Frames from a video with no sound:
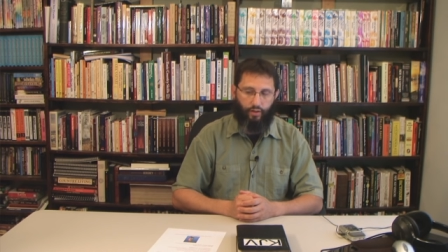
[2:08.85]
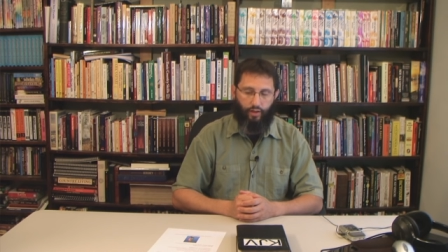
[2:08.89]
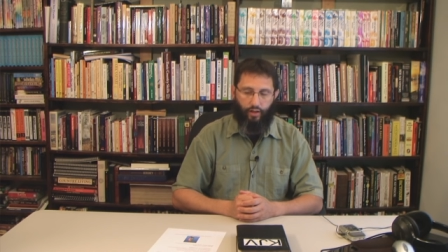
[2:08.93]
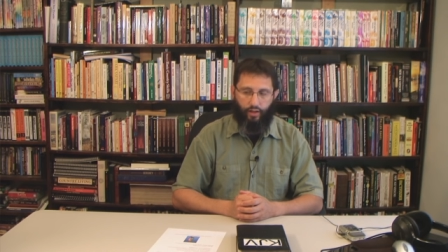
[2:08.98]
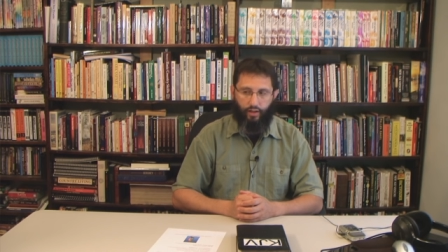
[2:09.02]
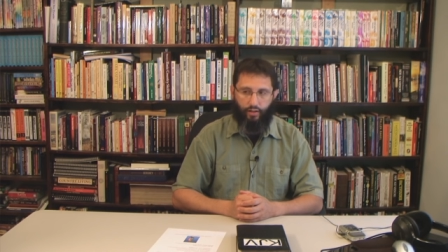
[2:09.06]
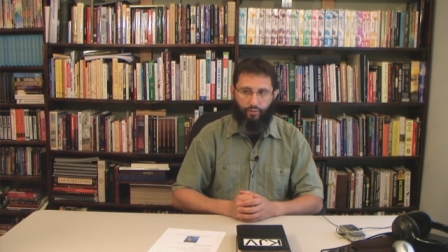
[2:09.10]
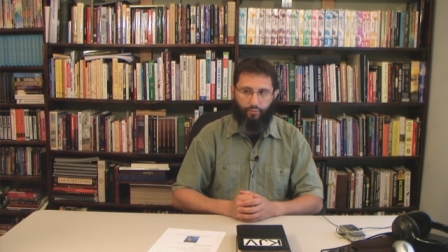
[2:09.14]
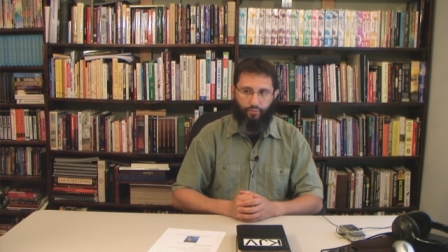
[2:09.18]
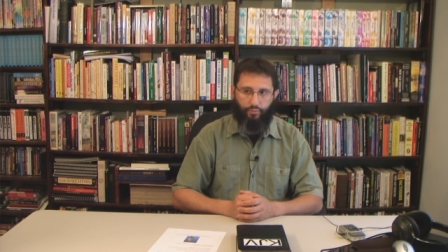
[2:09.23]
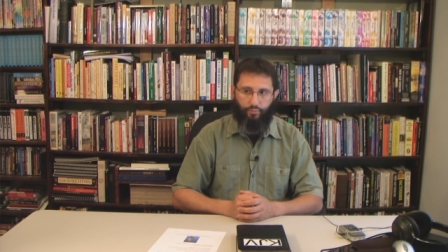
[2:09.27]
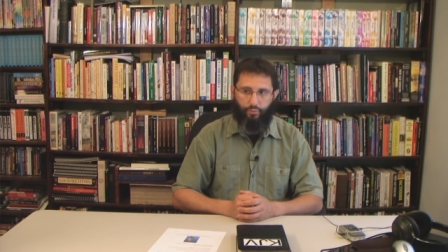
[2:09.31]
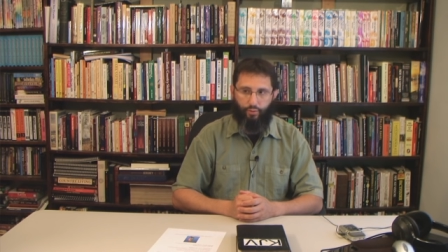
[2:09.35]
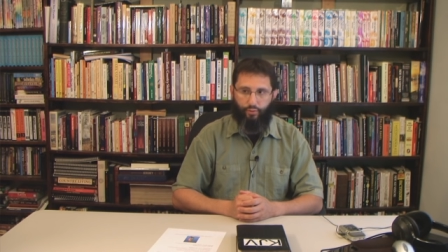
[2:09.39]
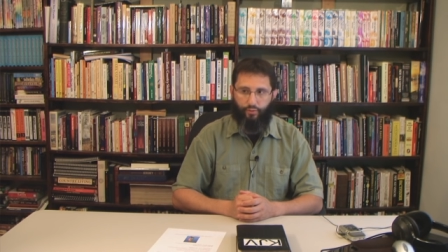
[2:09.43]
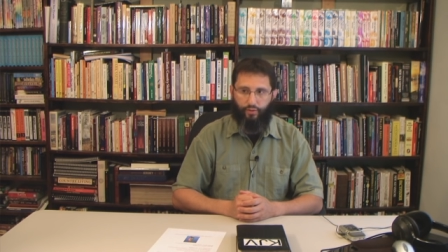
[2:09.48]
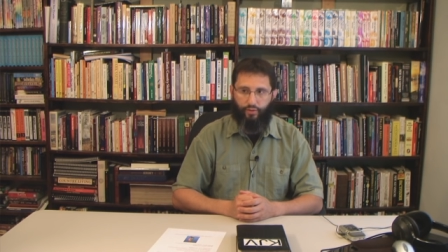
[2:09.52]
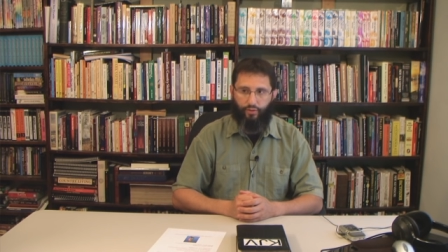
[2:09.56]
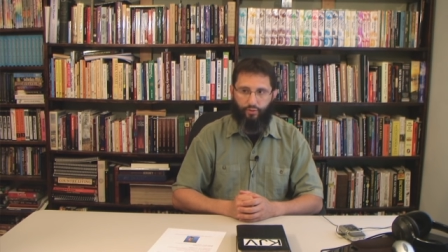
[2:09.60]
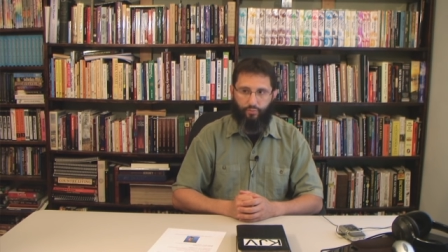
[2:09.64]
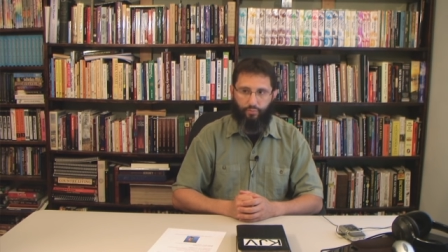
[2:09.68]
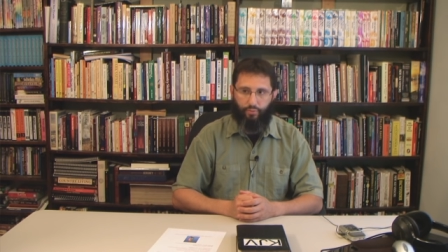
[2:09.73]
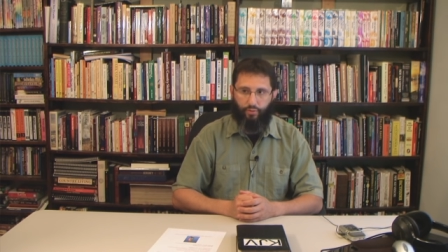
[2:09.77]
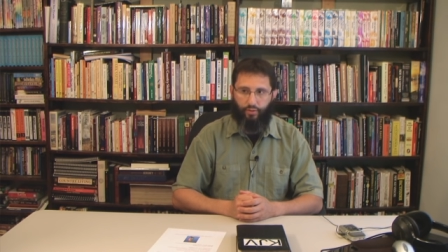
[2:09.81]
Hollywood
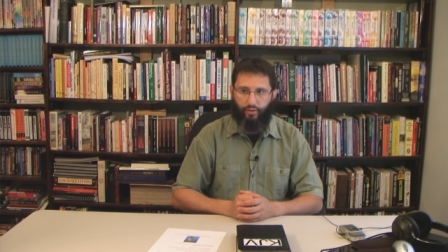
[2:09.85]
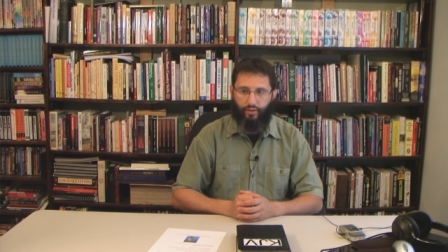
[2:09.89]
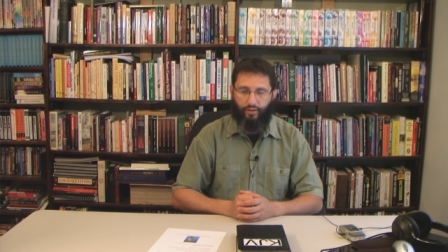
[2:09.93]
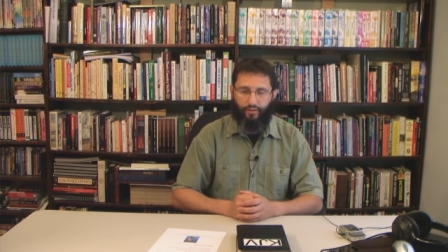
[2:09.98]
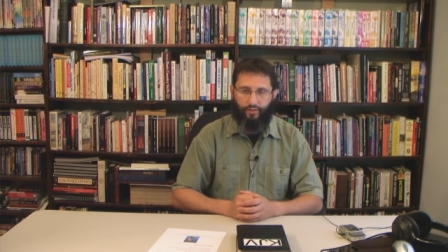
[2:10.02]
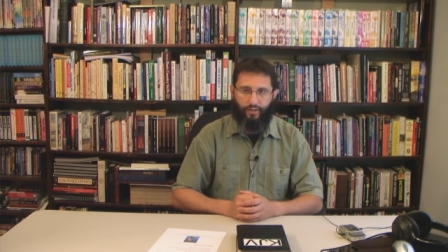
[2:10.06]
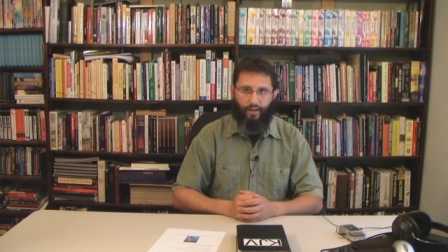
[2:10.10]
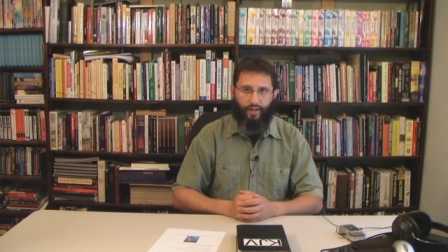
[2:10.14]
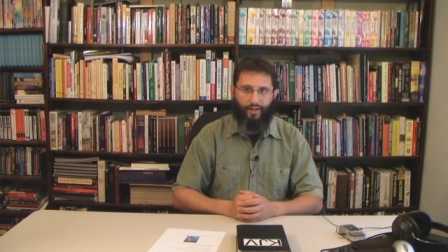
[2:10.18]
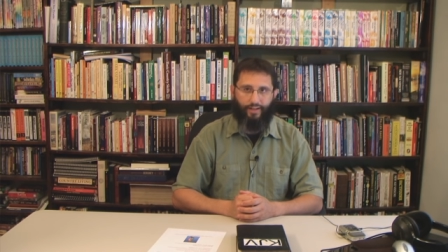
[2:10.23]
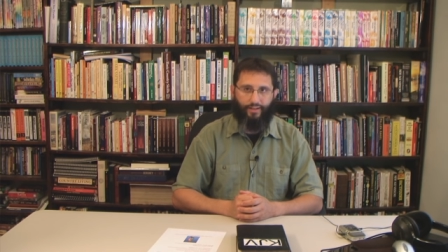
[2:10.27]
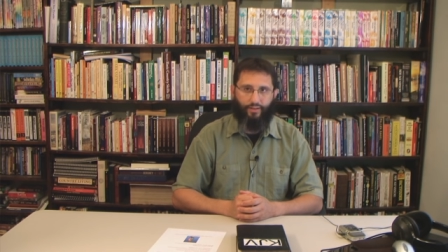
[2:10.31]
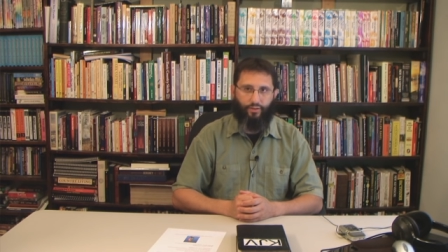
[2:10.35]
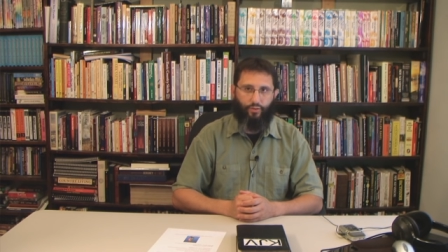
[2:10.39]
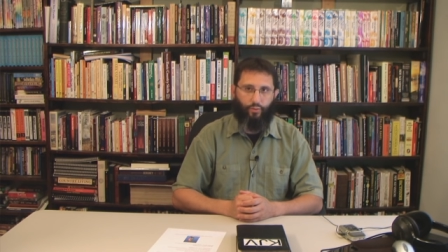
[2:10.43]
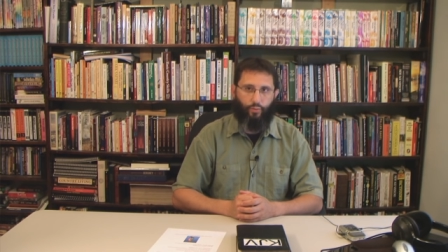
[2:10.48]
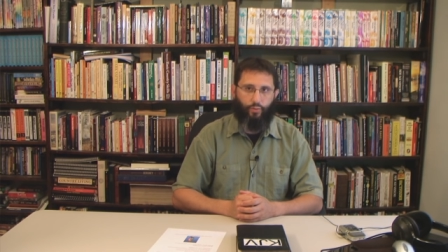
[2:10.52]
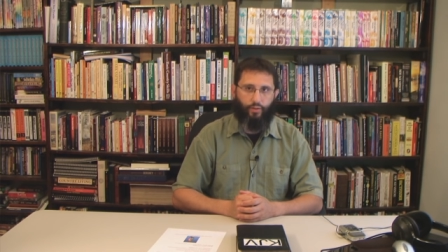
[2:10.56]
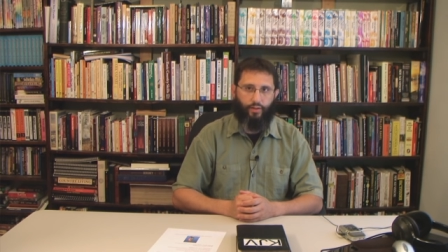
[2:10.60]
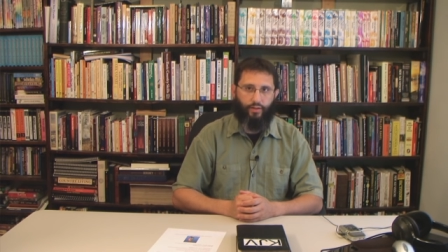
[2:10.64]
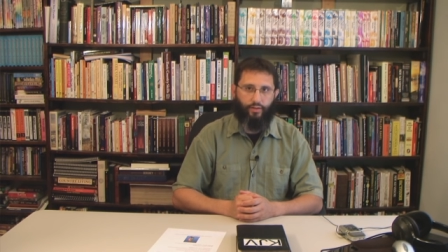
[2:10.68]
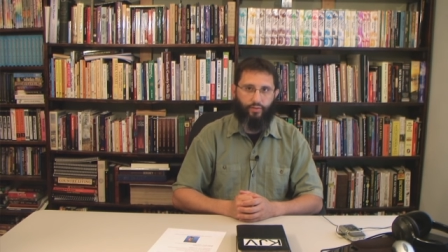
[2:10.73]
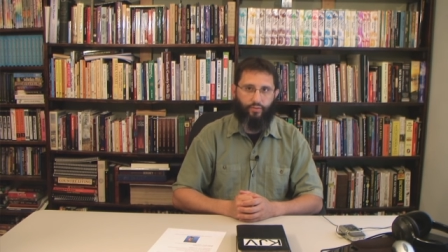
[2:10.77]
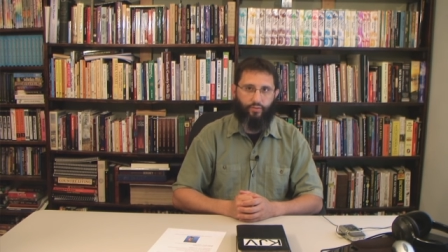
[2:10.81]
movies are putting
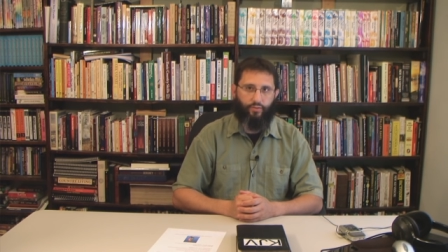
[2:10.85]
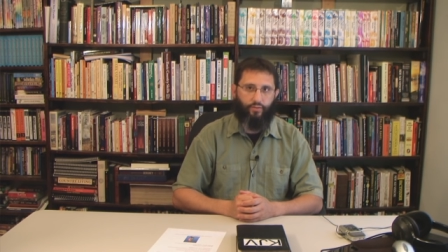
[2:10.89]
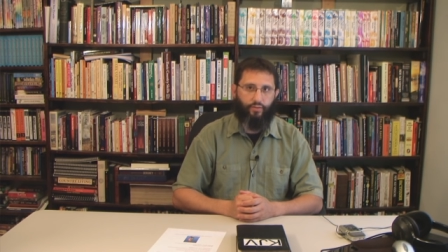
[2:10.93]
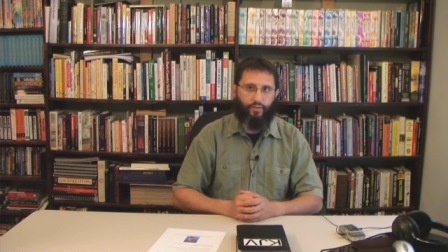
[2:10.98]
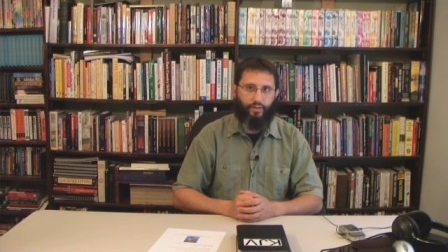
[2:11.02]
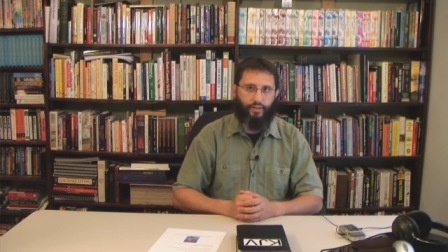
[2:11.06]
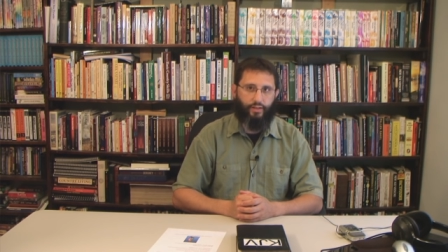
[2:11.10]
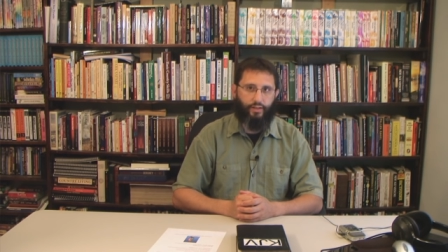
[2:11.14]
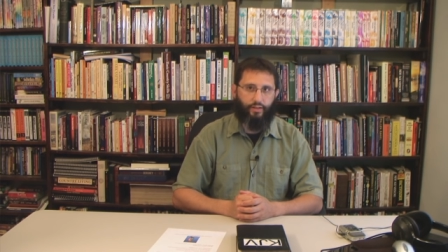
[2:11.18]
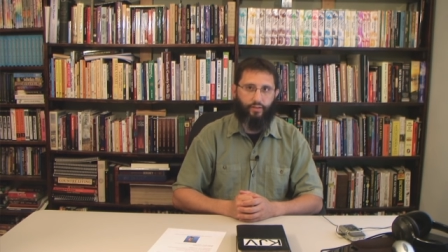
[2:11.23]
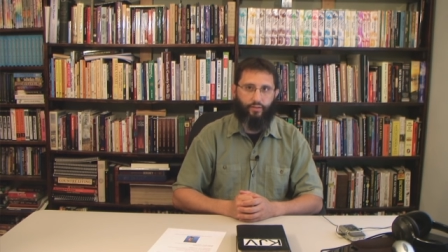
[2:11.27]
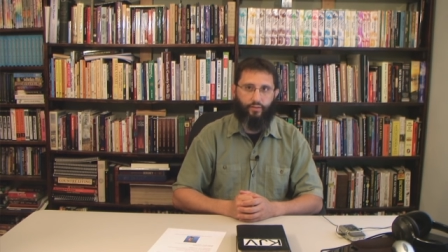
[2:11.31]
9/23